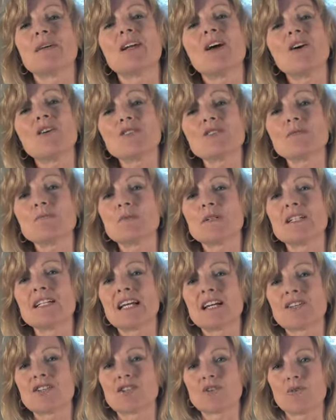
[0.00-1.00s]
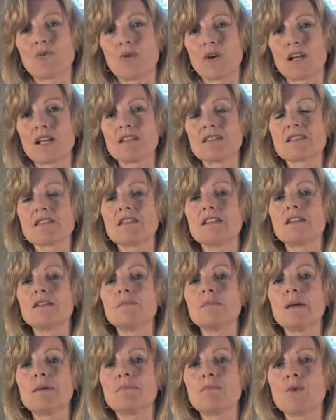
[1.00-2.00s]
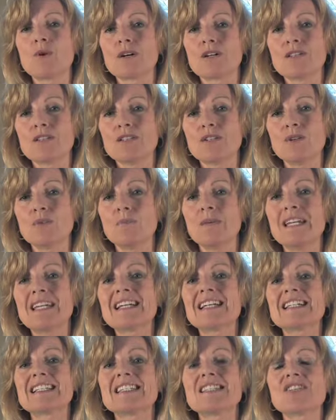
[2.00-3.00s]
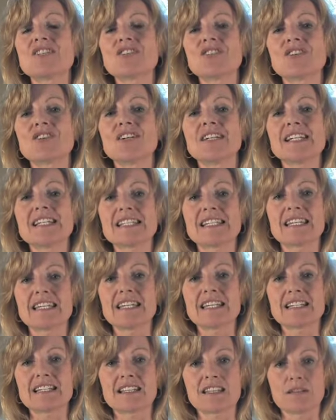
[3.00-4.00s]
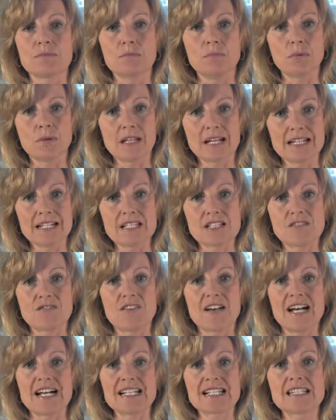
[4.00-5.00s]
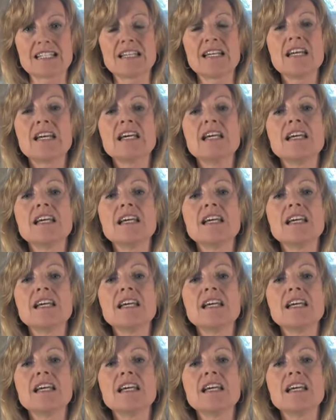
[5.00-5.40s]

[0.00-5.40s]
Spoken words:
It also protects your organs a little bit more too, because the sugar doesn't get to the blood as fast.